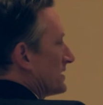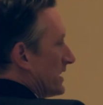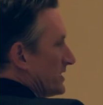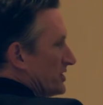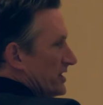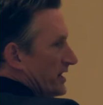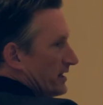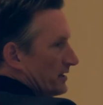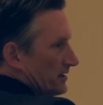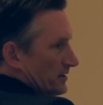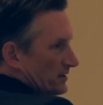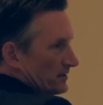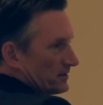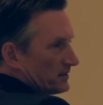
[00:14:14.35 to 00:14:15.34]
six
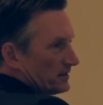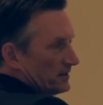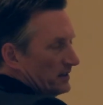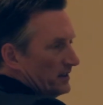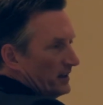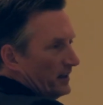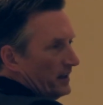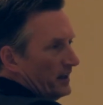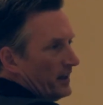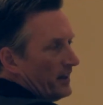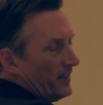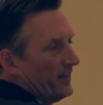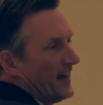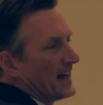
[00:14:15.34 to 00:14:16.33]
years.
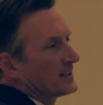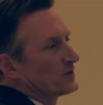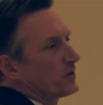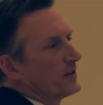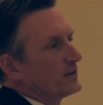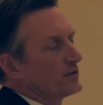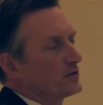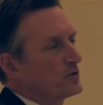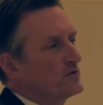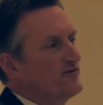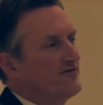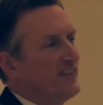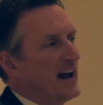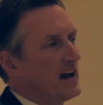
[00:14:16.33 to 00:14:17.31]
That's where the true
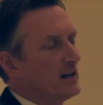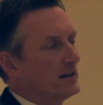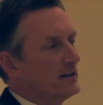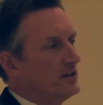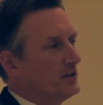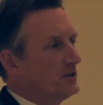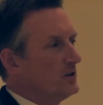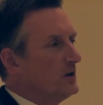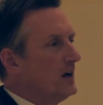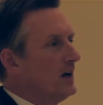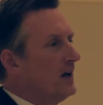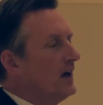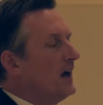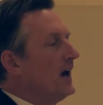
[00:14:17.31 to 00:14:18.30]
value
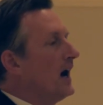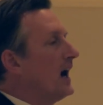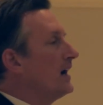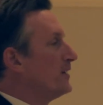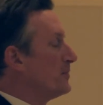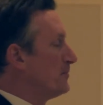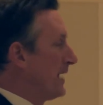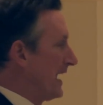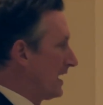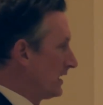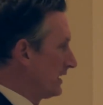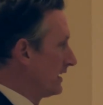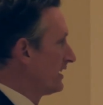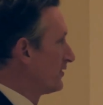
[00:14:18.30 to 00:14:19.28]
of a
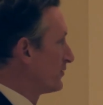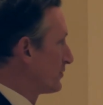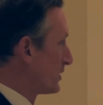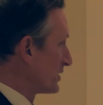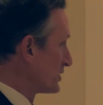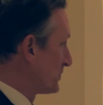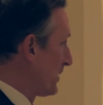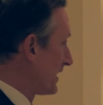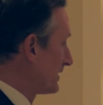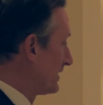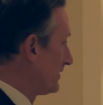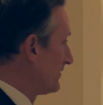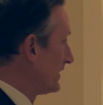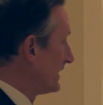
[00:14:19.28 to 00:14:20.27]
palliative
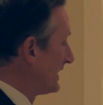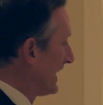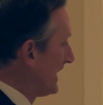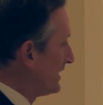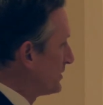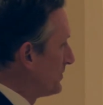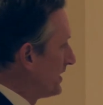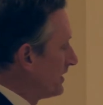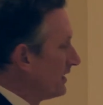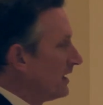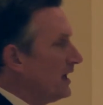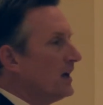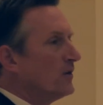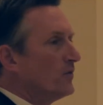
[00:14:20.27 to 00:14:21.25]
perspective, engagement
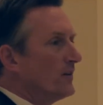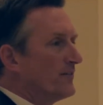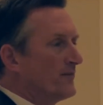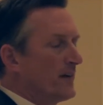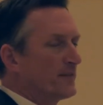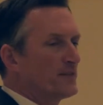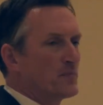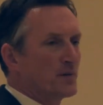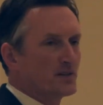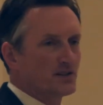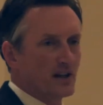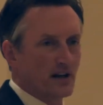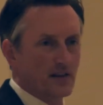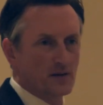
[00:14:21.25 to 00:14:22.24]
with
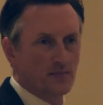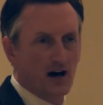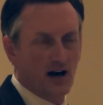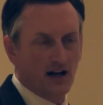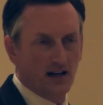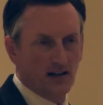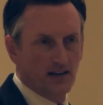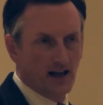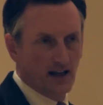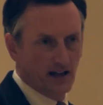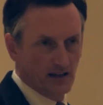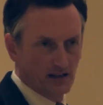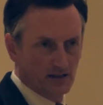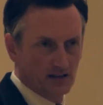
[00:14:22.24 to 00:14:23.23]
50% of the body that
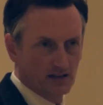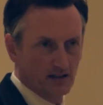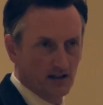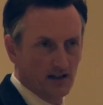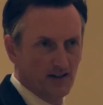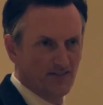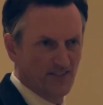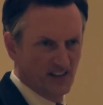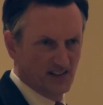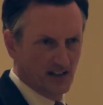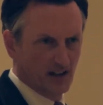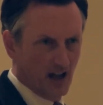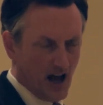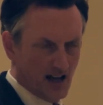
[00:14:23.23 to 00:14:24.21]
is
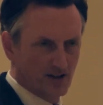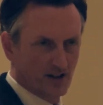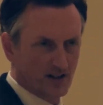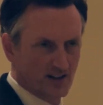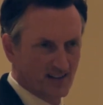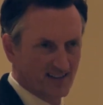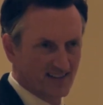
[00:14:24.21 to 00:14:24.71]
physiologic